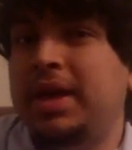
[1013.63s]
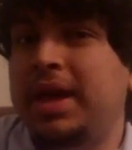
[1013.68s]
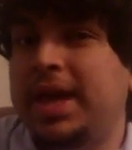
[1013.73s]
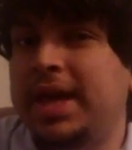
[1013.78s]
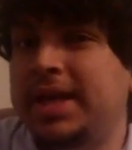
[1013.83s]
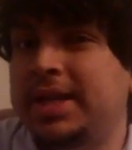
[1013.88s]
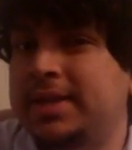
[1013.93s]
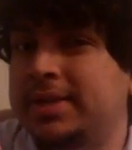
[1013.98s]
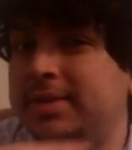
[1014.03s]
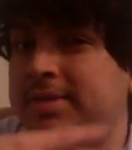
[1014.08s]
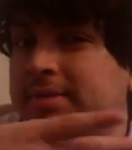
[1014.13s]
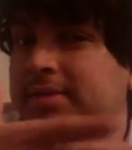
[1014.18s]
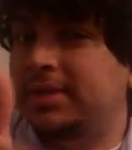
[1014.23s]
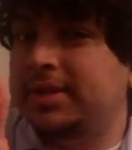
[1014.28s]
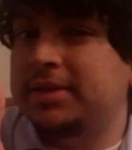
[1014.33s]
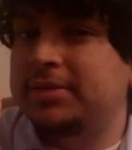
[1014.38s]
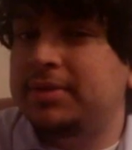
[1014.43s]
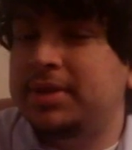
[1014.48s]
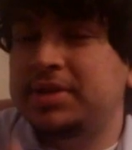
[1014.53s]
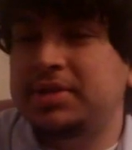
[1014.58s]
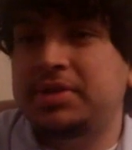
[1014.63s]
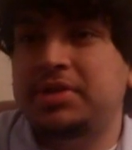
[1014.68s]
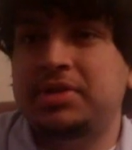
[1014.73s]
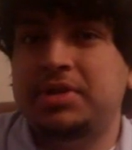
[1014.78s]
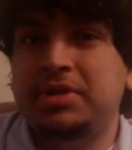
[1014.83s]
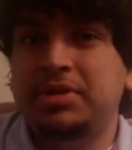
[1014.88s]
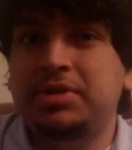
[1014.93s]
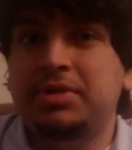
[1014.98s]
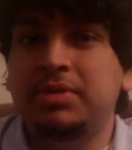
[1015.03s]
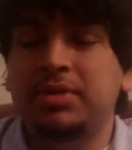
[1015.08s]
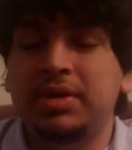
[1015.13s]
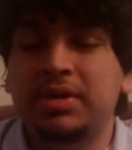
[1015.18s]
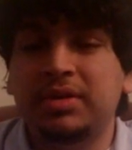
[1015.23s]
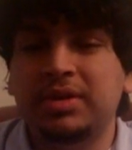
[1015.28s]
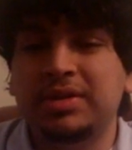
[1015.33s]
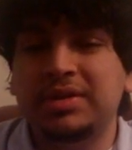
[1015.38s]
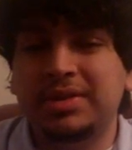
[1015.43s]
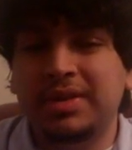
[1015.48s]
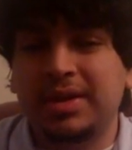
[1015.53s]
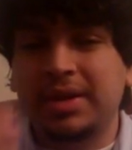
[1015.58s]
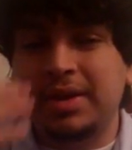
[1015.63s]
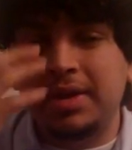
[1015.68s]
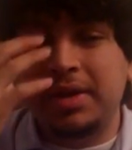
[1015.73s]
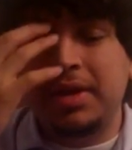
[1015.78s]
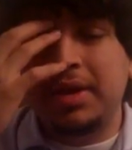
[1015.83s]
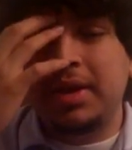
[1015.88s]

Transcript: and the rest is history, you could say.